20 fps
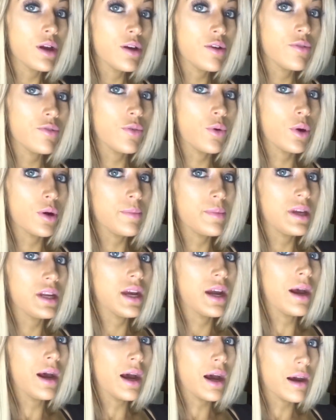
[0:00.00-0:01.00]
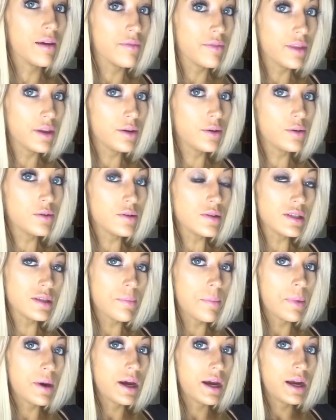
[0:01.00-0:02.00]
for me to have those,
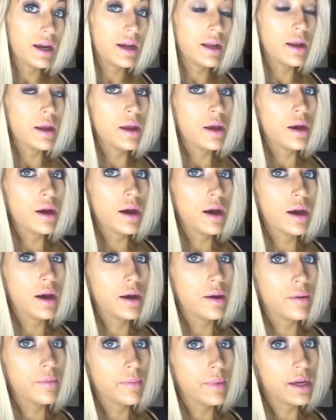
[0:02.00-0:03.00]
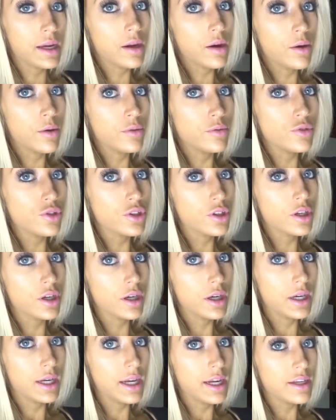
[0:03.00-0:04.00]
but my coach
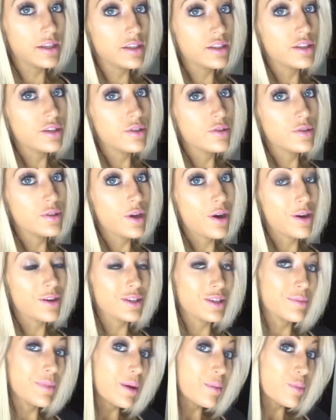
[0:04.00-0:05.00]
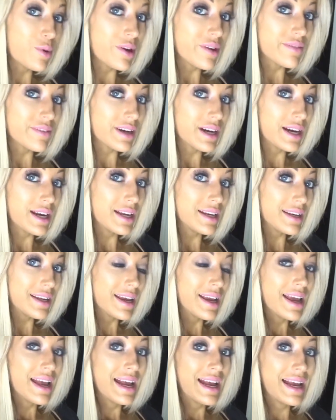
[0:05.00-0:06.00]
Curtis, who's also my boyfriend,
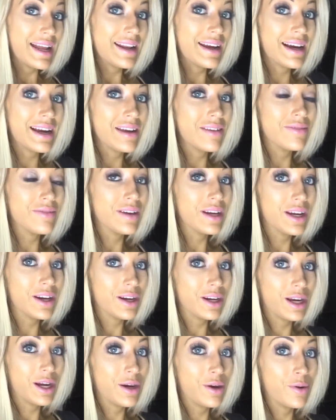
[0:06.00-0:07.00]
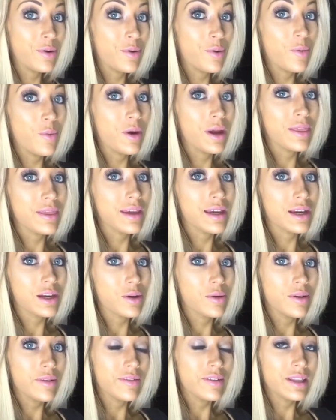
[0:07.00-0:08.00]
and I figured out what the
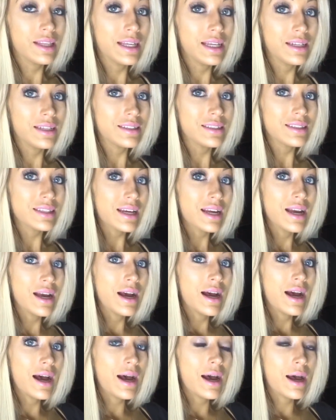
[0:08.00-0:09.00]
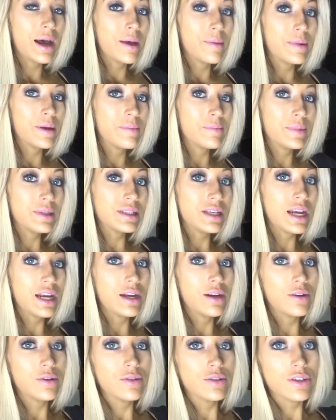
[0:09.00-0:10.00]
equivalent in
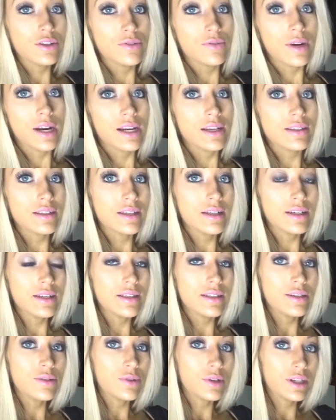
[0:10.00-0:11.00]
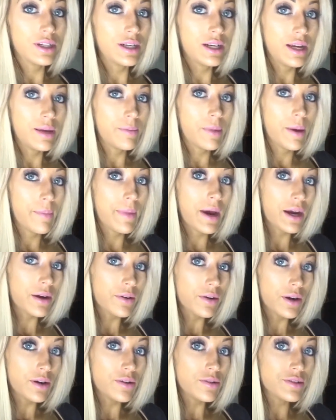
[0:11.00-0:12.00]
potatoes to rice is in order to hit my
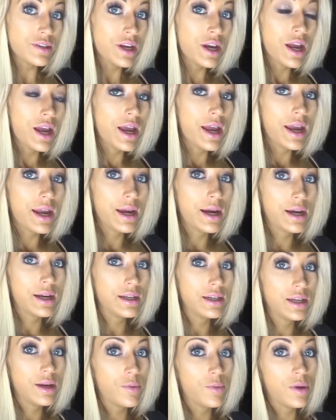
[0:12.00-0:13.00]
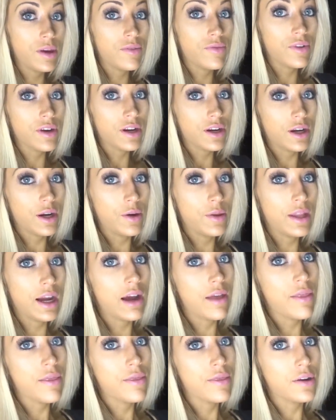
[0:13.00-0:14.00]
macros, and we figured out that
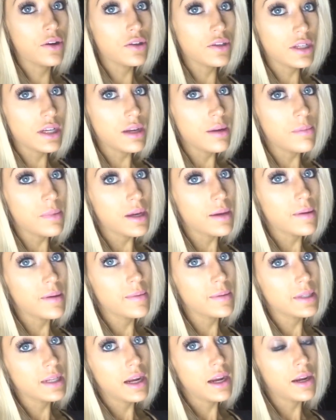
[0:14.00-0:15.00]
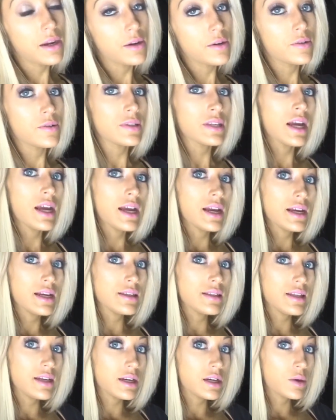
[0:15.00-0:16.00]
13 baby potatoes is
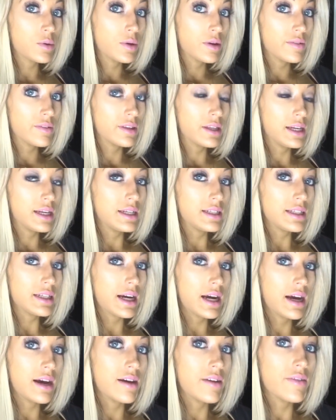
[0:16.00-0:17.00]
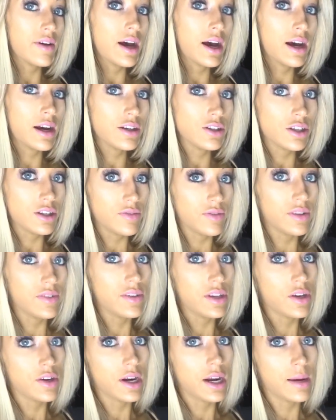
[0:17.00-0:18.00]
the equivalent of 150
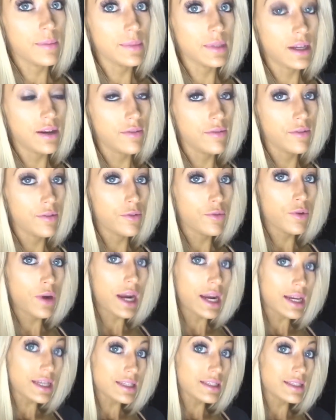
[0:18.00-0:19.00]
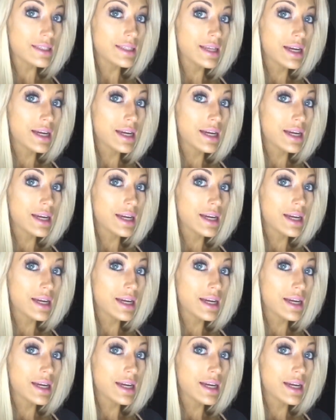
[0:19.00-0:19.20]
grams of rice.